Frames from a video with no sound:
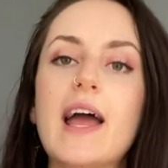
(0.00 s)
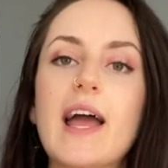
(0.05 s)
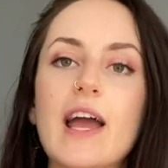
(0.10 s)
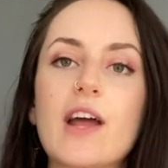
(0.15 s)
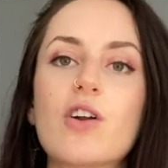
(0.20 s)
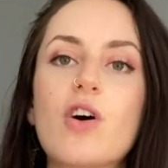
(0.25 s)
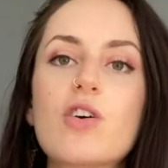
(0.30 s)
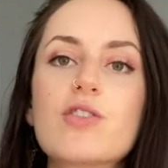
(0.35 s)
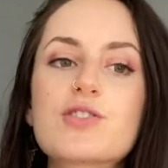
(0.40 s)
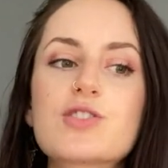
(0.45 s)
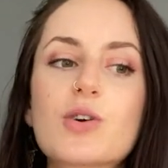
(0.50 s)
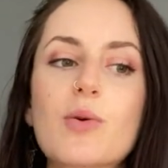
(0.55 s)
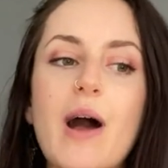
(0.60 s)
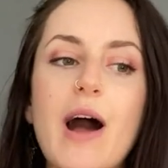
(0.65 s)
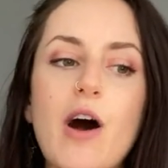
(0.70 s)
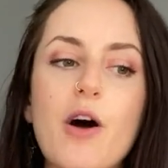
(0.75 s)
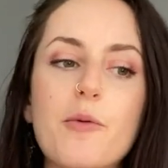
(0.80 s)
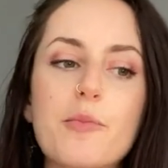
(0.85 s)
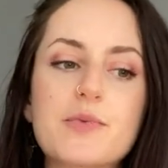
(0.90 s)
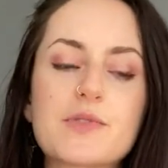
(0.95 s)
it also
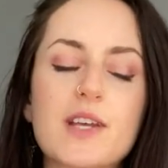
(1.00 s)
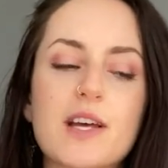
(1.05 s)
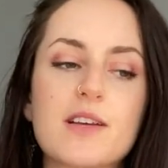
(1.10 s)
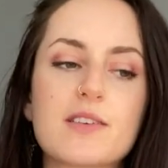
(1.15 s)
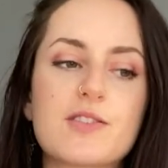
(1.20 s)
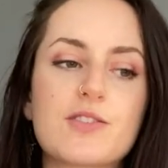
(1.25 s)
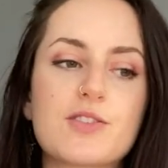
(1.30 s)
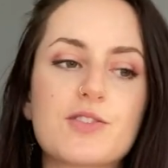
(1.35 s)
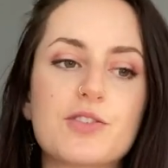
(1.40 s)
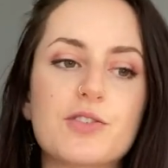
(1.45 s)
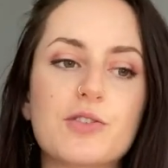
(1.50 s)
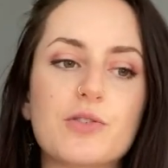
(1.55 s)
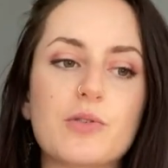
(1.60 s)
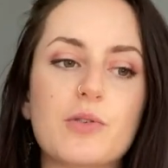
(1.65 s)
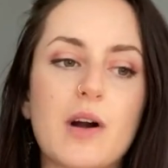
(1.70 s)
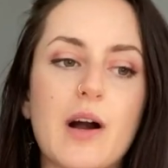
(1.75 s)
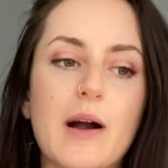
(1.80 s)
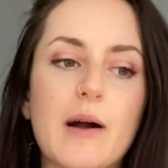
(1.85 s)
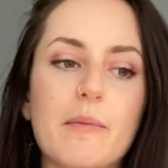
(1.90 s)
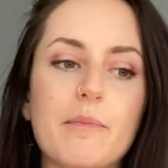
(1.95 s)
helps us
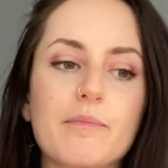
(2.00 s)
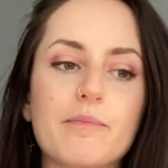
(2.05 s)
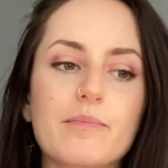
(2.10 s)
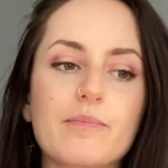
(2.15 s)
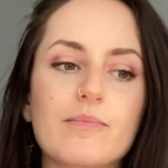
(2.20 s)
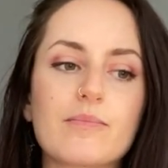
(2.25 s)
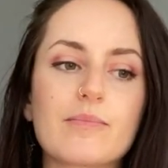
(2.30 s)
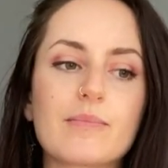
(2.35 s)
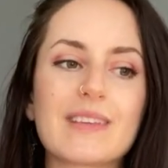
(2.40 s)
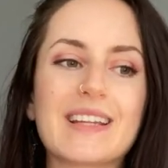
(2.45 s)
to um,